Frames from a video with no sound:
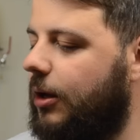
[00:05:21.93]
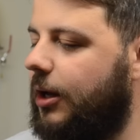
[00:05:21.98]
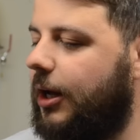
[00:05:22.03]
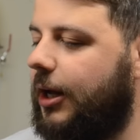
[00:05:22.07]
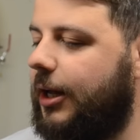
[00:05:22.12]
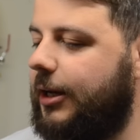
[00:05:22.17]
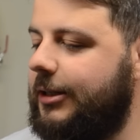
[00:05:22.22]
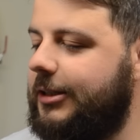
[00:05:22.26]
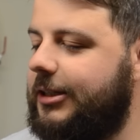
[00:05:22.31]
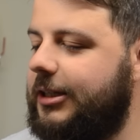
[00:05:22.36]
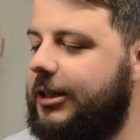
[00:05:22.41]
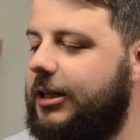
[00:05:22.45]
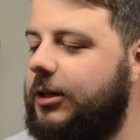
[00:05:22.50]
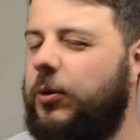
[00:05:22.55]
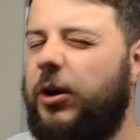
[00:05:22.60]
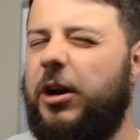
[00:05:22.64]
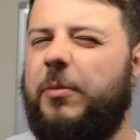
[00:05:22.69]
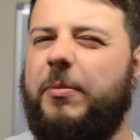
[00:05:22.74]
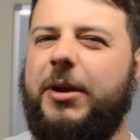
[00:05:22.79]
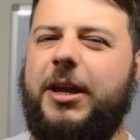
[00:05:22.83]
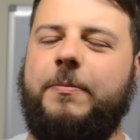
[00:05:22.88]
and
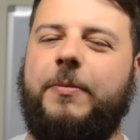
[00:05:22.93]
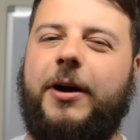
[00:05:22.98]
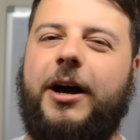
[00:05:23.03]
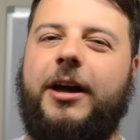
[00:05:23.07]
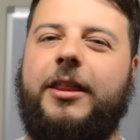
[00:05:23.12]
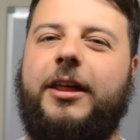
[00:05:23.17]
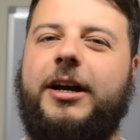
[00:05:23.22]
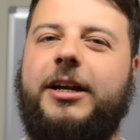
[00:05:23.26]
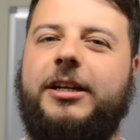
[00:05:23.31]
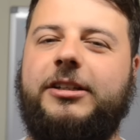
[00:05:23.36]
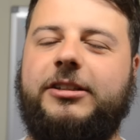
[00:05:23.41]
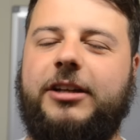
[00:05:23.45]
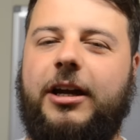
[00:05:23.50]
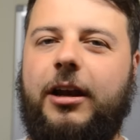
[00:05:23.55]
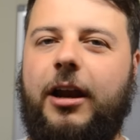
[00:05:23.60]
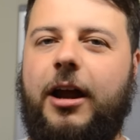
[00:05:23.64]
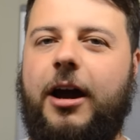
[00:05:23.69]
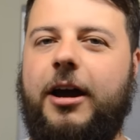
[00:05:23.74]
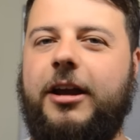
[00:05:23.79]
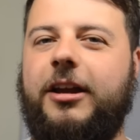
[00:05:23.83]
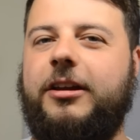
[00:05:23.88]
what I mean by that is I
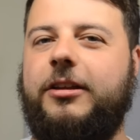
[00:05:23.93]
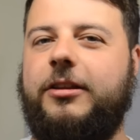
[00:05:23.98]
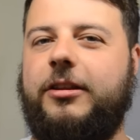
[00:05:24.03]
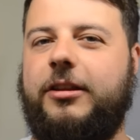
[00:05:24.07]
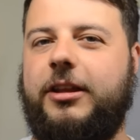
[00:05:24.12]
like